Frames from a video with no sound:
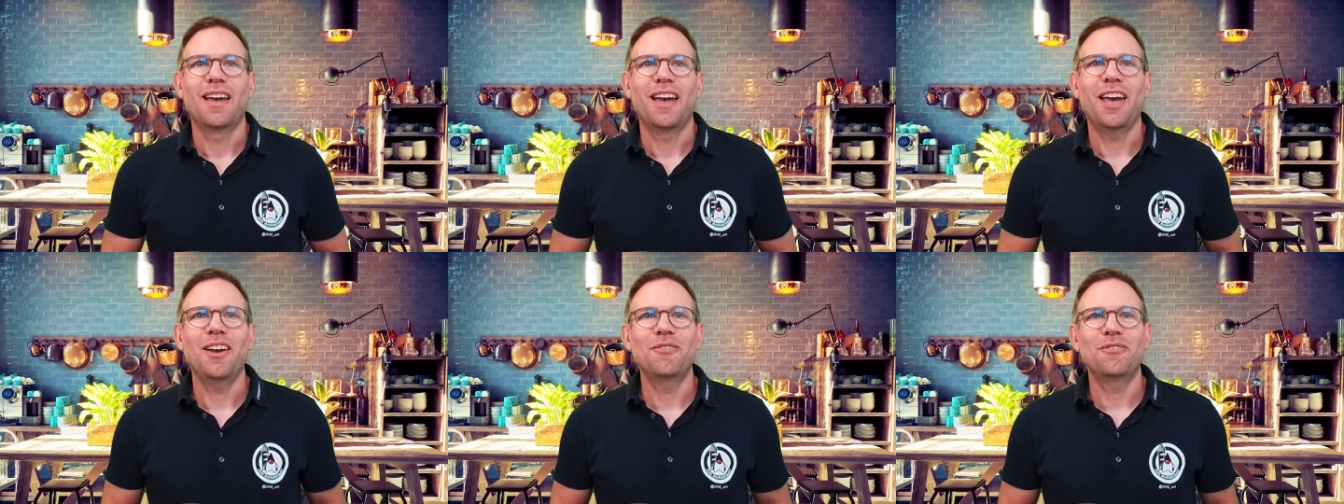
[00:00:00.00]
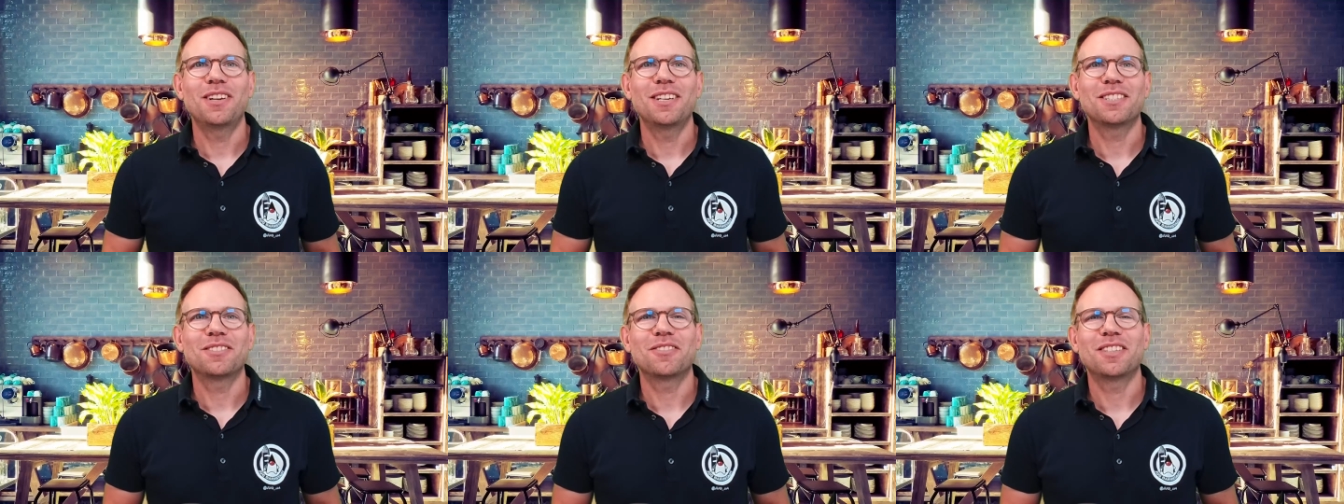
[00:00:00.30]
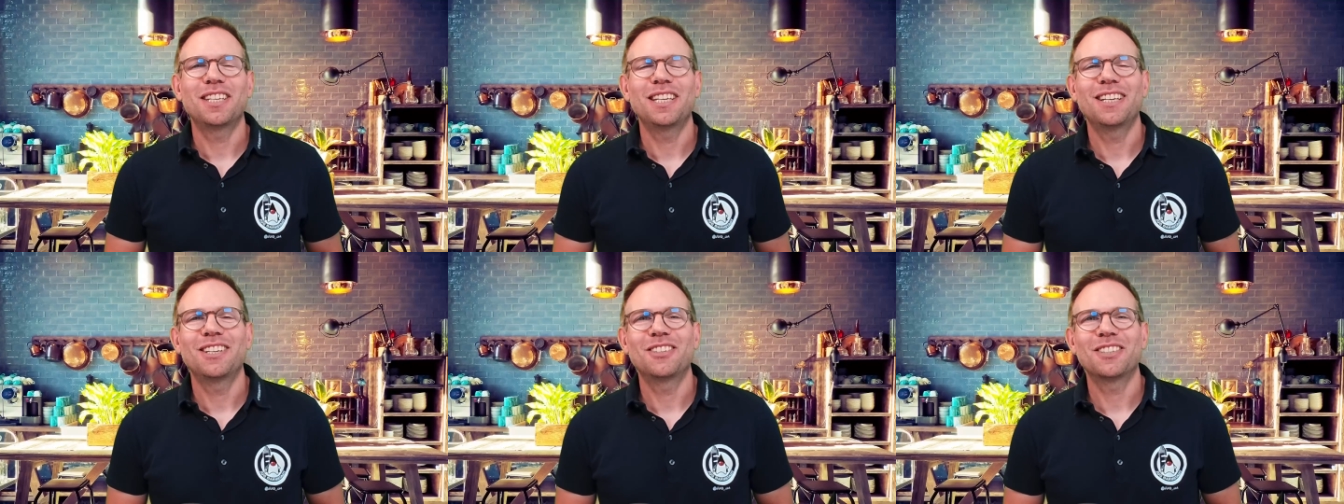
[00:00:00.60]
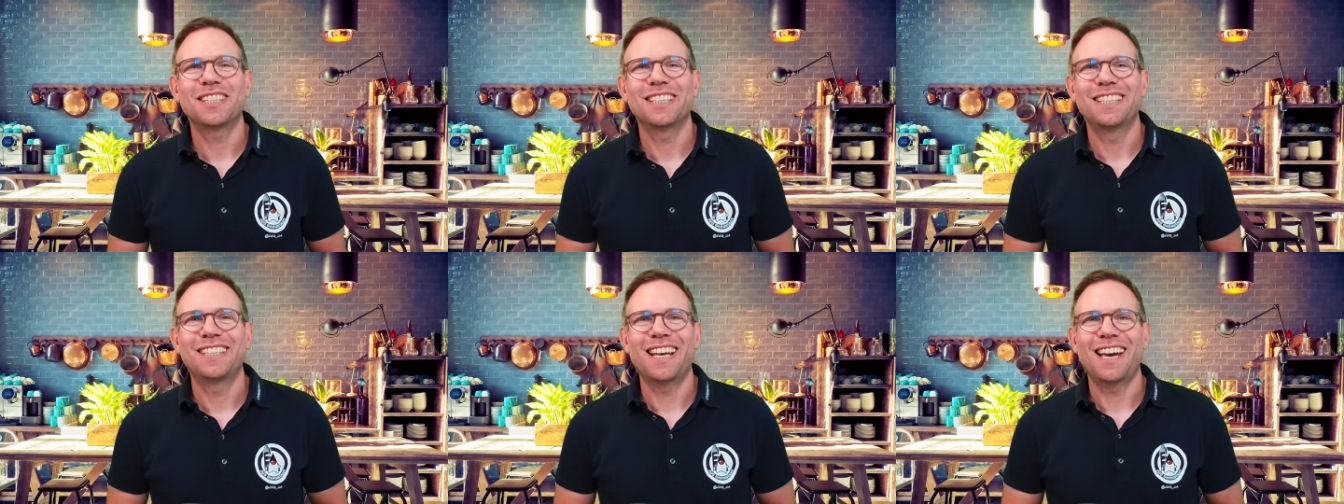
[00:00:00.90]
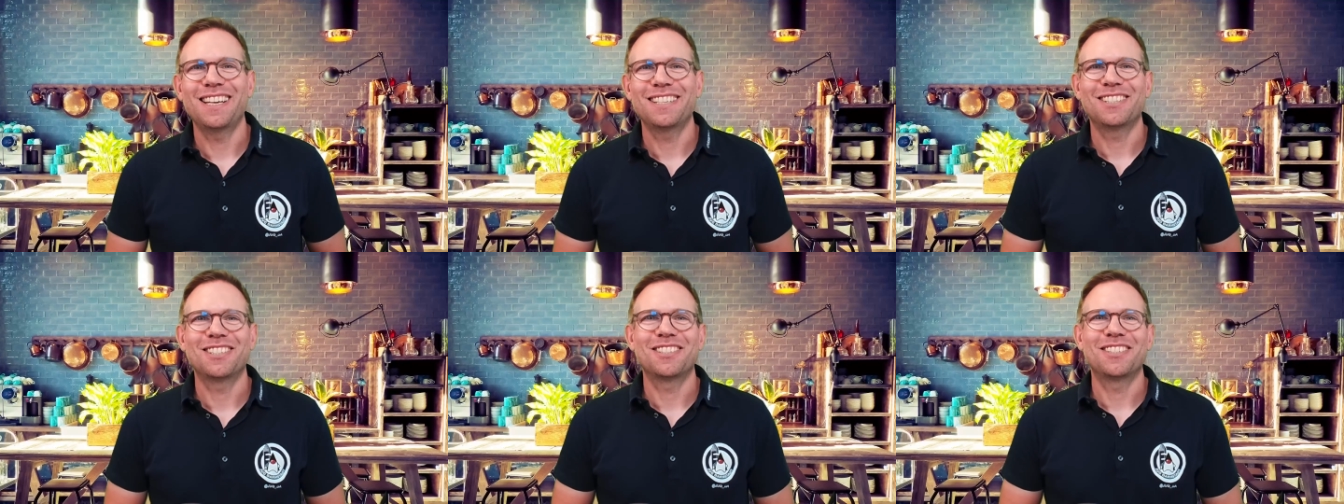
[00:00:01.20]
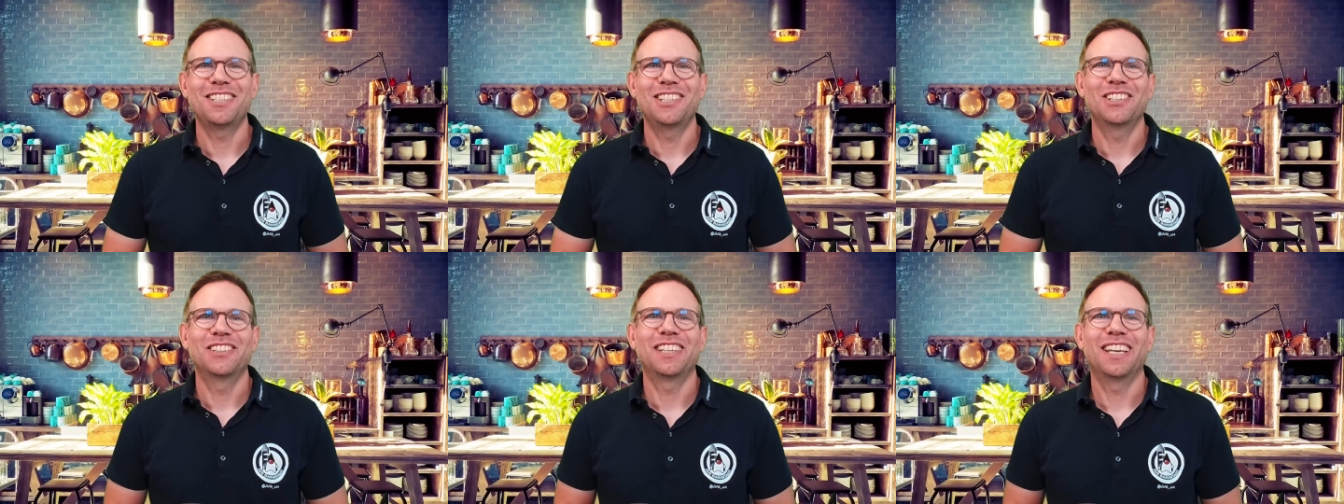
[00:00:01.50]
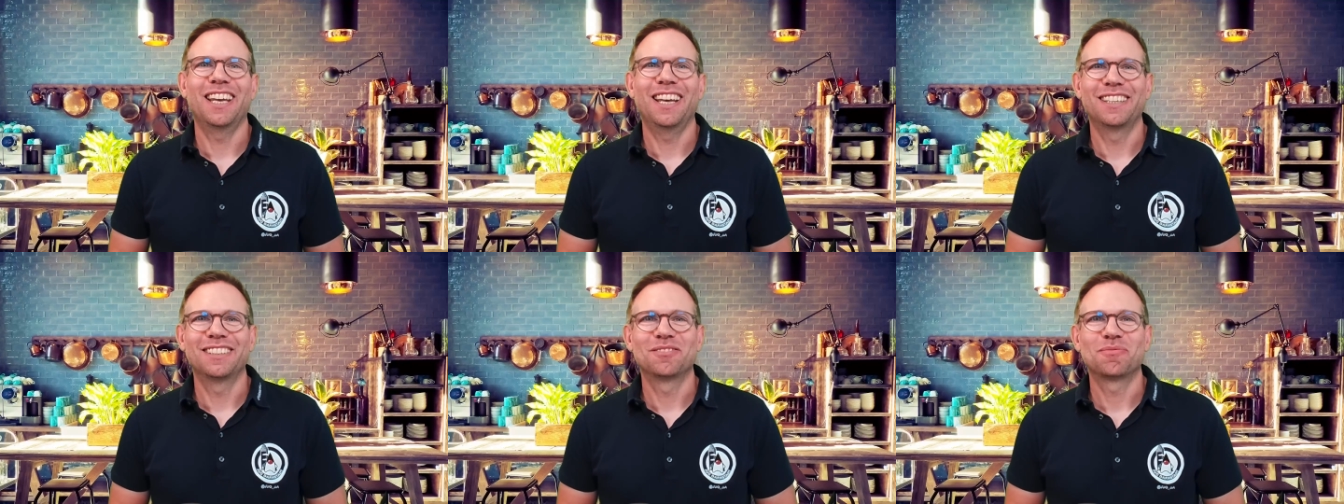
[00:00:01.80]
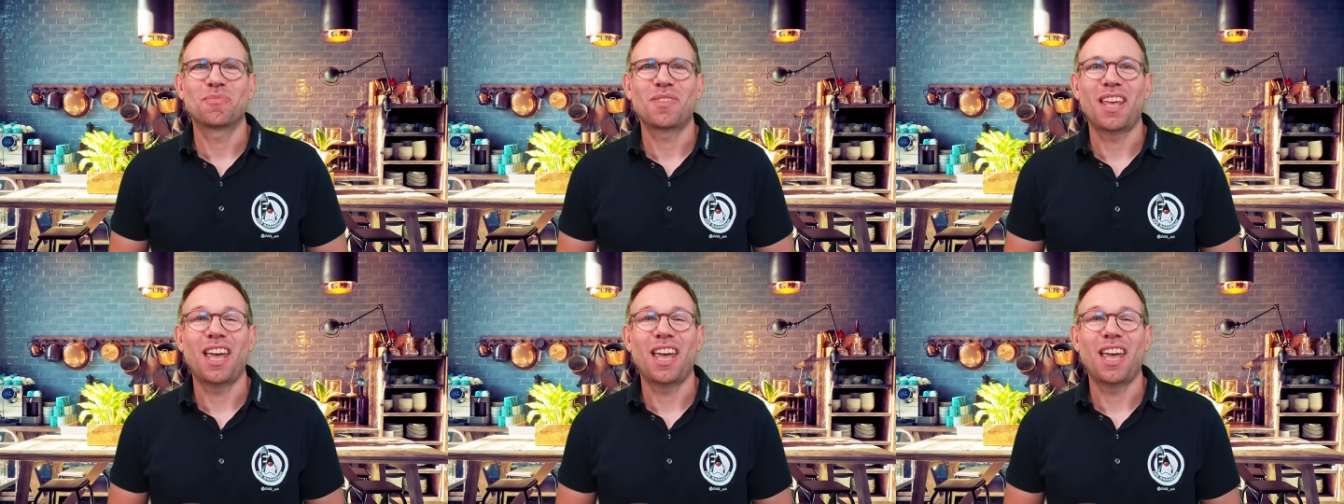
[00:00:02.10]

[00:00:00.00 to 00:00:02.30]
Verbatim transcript: Hey friends of Keycloak, nice to see you again.